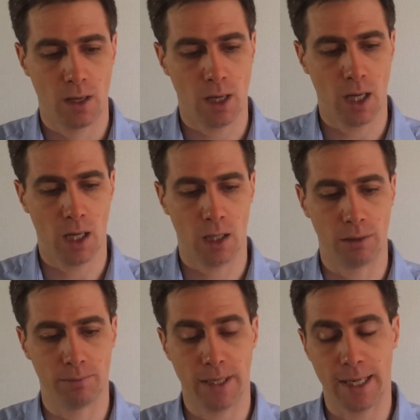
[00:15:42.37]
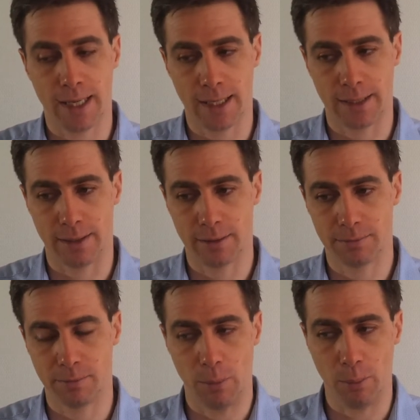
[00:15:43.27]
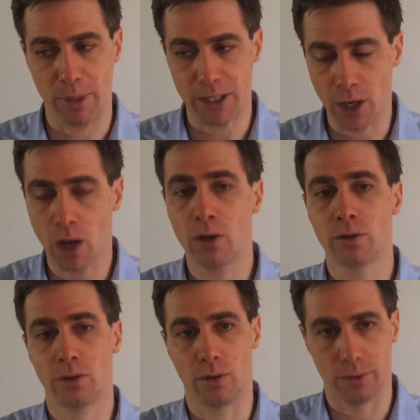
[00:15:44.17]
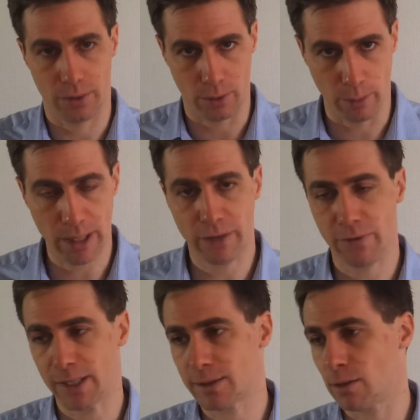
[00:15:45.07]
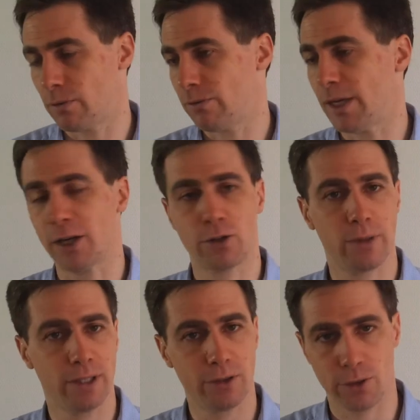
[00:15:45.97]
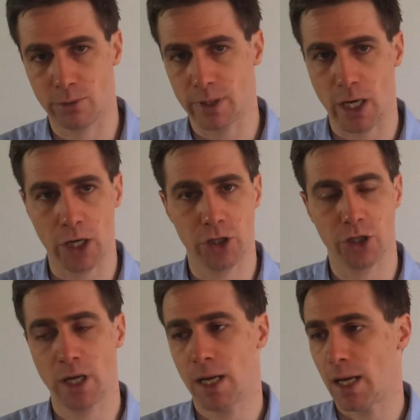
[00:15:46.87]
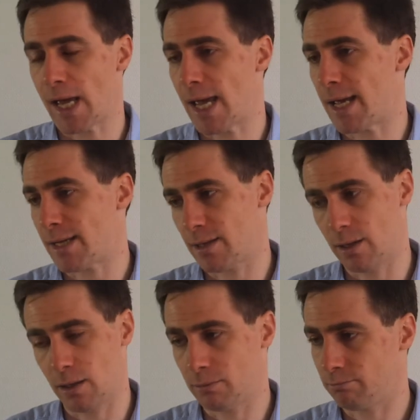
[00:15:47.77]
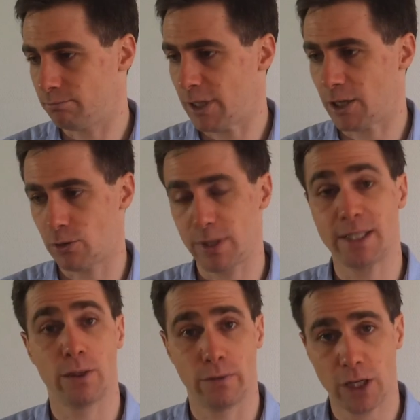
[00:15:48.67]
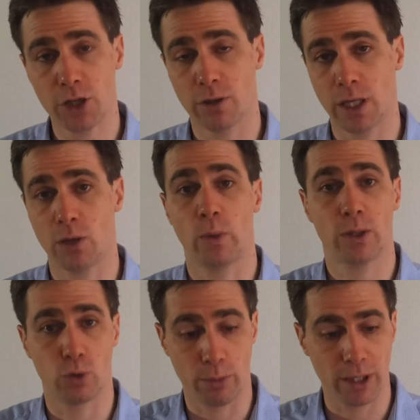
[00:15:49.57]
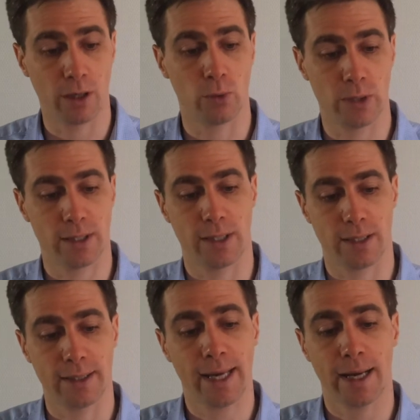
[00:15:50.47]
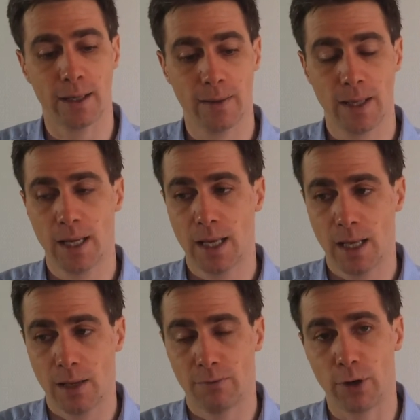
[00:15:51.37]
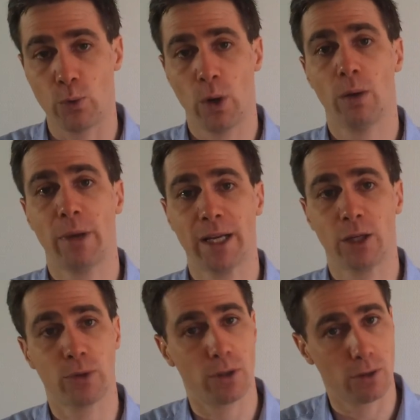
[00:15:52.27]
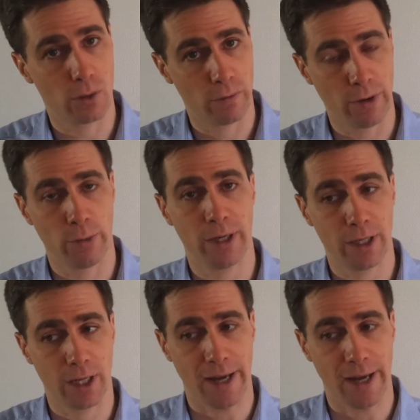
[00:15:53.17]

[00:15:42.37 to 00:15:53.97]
And beyond the benefits of increased usage and increased innovation in what could be done with this data, for the World Bank it was also a very